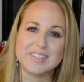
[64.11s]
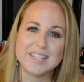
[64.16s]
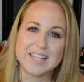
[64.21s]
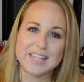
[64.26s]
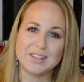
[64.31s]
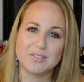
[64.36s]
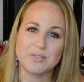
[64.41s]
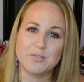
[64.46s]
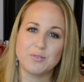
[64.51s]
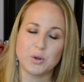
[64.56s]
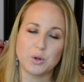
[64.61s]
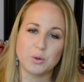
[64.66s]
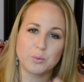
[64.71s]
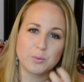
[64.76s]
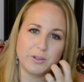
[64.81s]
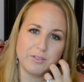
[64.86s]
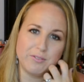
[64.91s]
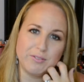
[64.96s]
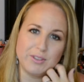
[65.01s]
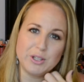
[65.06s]
seeing the full
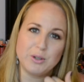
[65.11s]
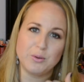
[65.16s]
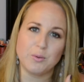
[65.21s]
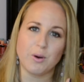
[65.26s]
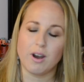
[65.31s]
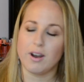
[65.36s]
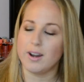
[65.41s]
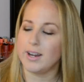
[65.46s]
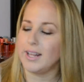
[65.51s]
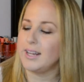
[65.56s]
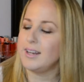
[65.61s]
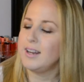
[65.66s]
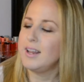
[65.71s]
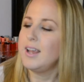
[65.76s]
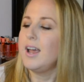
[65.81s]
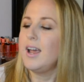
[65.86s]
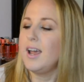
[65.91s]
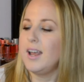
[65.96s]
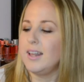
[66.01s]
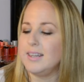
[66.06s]
review on it.
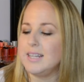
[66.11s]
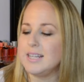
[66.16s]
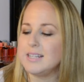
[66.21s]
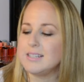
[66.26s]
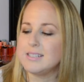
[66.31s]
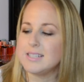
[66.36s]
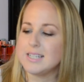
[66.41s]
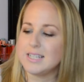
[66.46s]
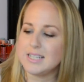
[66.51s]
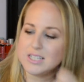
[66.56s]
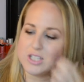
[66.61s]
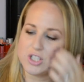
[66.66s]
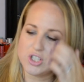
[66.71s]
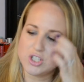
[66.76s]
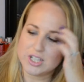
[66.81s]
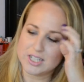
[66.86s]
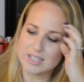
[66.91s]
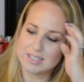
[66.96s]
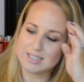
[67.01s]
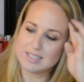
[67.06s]
This is
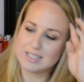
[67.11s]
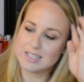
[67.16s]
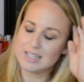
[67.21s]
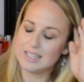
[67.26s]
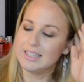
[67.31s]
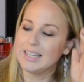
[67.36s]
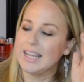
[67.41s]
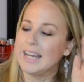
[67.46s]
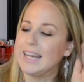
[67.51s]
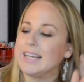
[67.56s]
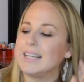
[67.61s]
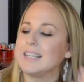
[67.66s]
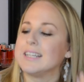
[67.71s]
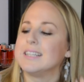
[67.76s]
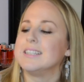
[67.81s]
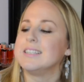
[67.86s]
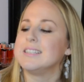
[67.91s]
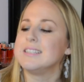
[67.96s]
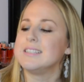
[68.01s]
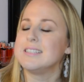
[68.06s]
just like
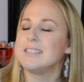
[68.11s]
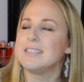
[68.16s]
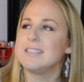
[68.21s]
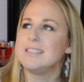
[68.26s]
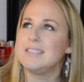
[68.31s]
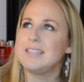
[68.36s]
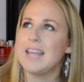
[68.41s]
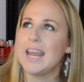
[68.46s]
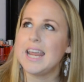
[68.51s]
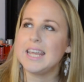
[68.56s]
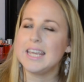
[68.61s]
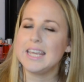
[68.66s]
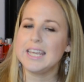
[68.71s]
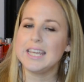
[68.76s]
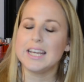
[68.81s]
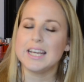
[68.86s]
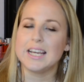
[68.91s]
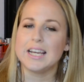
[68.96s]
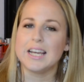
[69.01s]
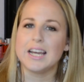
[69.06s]

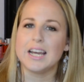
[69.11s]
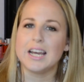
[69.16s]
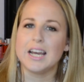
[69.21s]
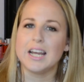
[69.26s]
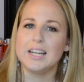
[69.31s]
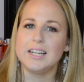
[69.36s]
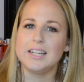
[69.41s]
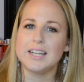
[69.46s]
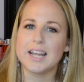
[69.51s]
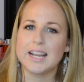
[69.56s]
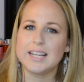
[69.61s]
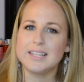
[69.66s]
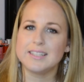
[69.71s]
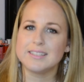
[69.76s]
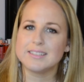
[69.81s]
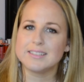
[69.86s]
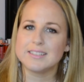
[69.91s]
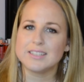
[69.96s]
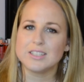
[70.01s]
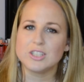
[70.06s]
taking a
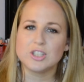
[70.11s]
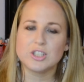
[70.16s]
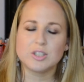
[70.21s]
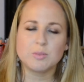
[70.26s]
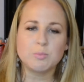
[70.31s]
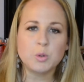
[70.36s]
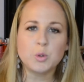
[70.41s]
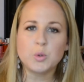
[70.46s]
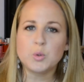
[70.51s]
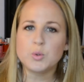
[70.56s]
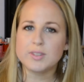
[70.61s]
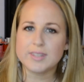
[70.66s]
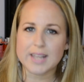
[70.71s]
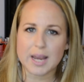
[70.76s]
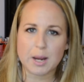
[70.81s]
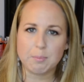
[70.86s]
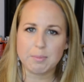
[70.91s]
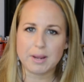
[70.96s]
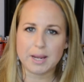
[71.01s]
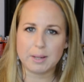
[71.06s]
nice smooth
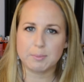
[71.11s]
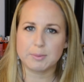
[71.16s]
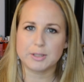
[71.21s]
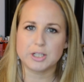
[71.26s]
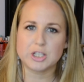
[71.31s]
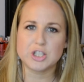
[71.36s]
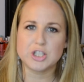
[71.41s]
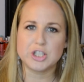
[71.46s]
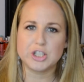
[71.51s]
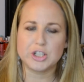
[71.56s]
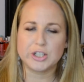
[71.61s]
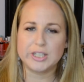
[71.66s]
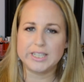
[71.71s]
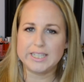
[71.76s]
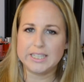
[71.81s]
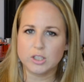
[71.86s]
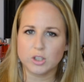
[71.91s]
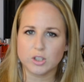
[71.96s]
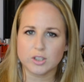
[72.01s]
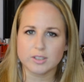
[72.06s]
sandpaper to your
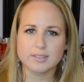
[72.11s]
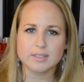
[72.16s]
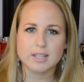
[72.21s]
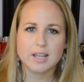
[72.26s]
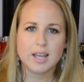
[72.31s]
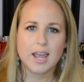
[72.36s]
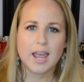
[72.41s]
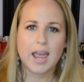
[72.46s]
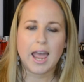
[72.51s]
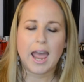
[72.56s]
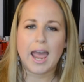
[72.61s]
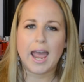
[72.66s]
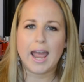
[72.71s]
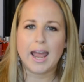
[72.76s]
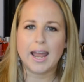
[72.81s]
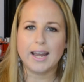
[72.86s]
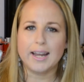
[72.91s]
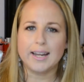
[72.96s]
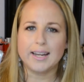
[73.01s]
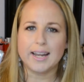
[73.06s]
heels,
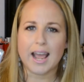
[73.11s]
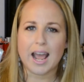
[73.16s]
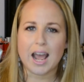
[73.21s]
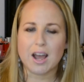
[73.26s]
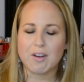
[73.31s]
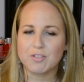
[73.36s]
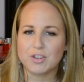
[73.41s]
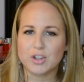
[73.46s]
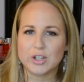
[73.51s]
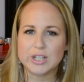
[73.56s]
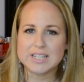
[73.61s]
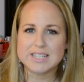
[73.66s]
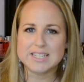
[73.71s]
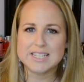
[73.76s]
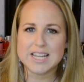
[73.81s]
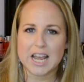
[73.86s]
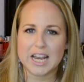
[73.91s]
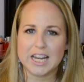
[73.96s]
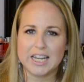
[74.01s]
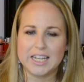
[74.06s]
and after it's
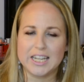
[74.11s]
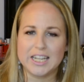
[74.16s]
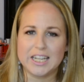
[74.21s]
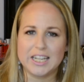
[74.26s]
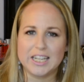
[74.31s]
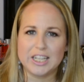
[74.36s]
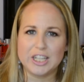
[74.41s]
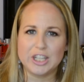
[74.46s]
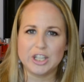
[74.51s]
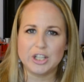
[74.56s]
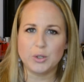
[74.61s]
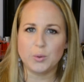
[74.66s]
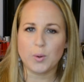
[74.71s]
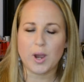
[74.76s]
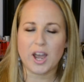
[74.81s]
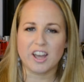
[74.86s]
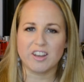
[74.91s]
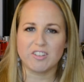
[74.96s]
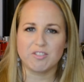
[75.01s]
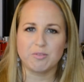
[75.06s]
done, you
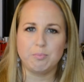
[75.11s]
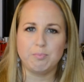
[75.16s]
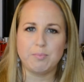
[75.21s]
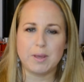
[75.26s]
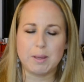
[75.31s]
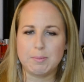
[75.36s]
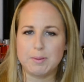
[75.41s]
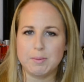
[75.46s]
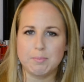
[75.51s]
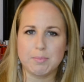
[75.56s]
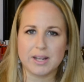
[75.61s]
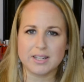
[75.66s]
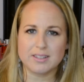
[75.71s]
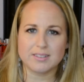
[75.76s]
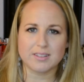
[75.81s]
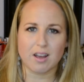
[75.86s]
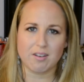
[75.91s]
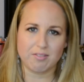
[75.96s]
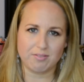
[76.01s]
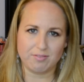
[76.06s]
have baby butt
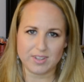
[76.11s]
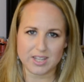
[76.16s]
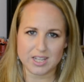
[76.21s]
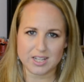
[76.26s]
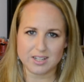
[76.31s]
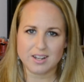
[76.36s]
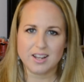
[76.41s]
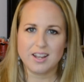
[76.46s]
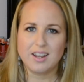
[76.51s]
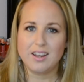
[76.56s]
soft feet.